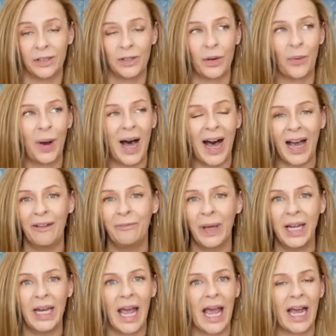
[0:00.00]
So I've
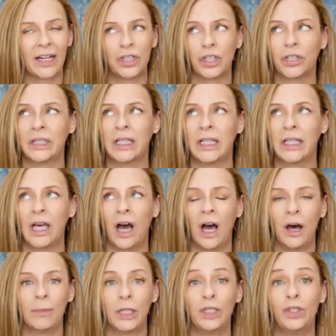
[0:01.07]
been actually
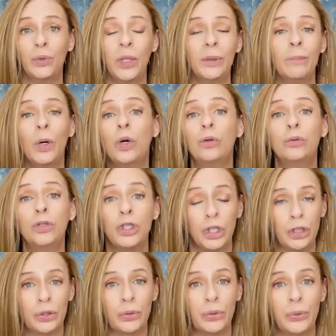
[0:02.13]
doing mode
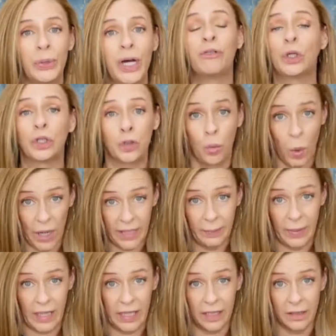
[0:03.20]
2 for 20
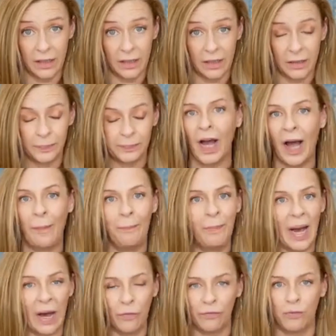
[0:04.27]
minutes,
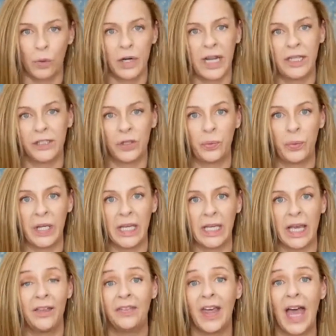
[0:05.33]
about 4 days a week.
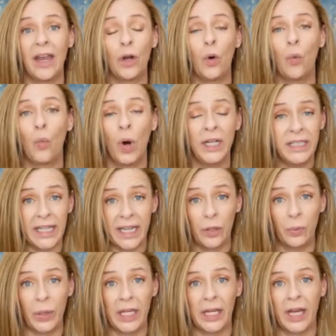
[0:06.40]
And then 1 day a
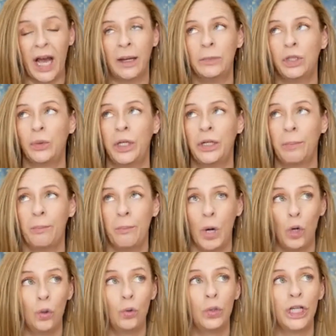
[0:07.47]
week, I'm doing
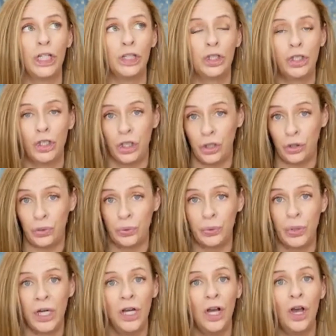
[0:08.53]
mode
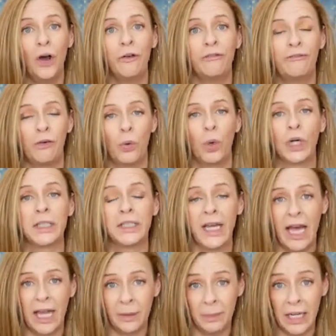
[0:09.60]
2 for
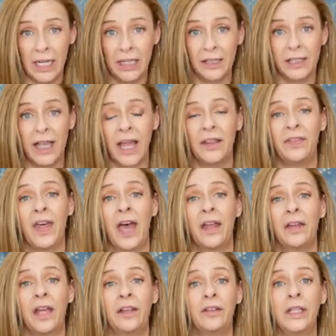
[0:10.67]
10 minutes. And
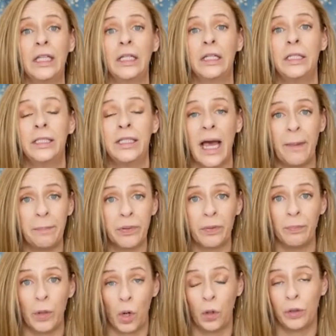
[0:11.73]
then the depth
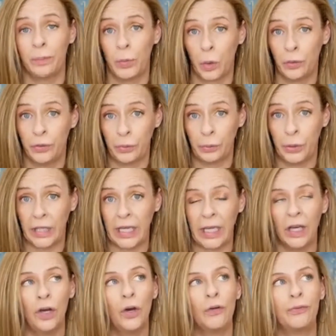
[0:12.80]
mode, mode
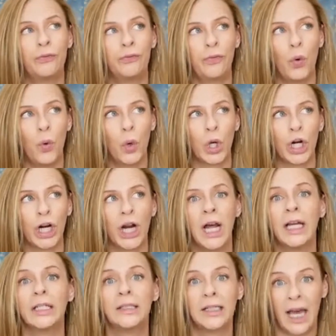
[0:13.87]
3, for
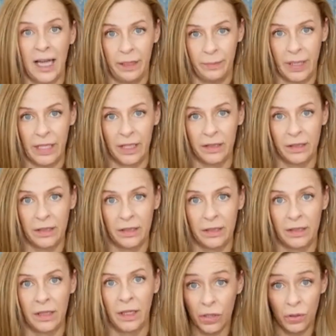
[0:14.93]
10
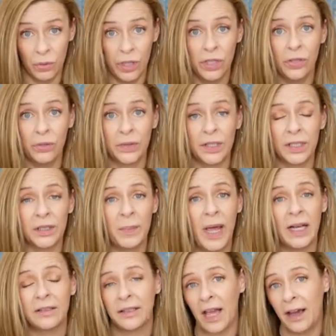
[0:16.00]
minutes. You can use this
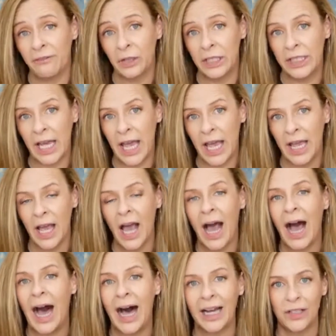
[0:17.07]
mask every day.
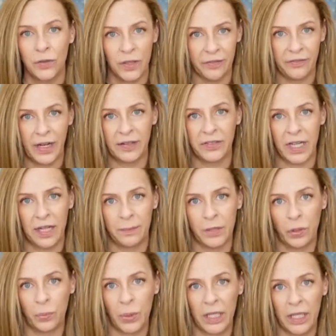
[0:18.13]
I use it 5 times
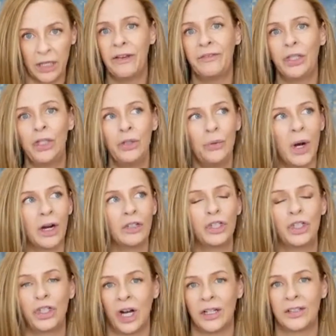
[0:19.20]
a week. If you are
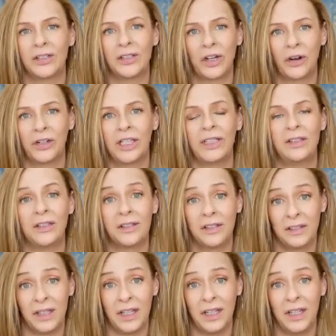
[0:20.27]
just starting to
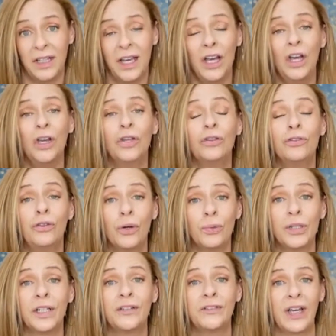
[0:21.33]
see
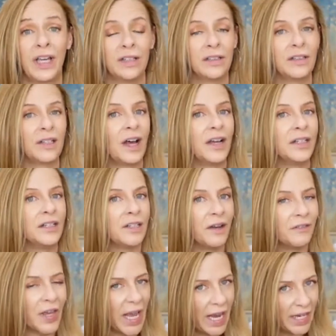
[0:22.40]
those advanced signs
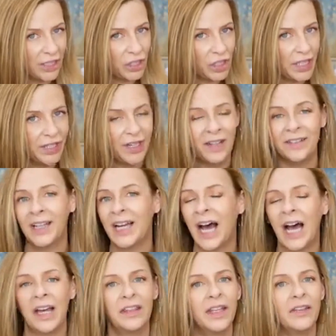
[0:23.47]
of aging, then
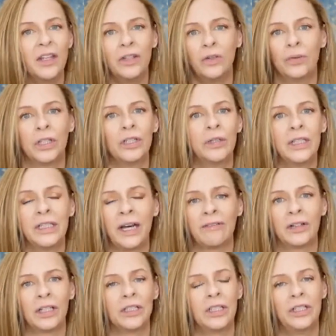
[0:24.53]
I think that you could
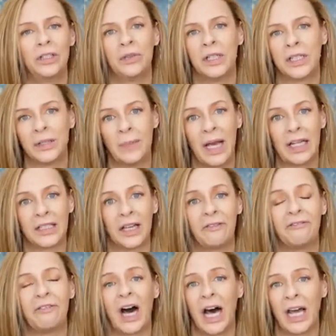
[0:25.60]
definitely do this mask
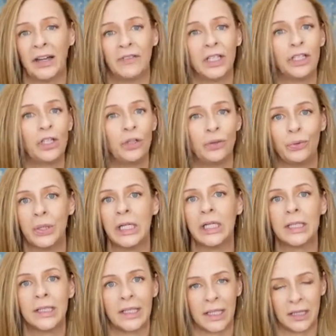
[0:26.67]
5 to
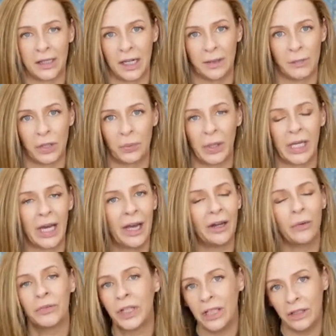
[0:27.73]
6 times a week. I
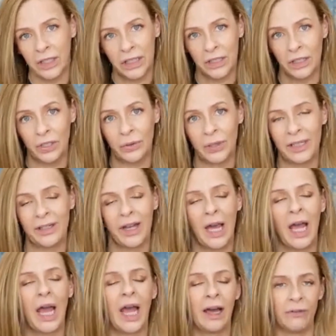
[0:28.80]
don't think you need to do it
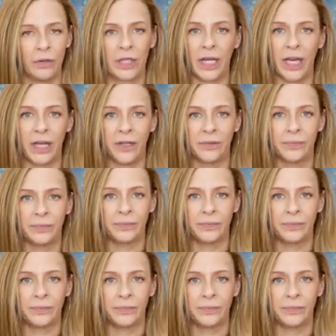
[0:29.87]
every day.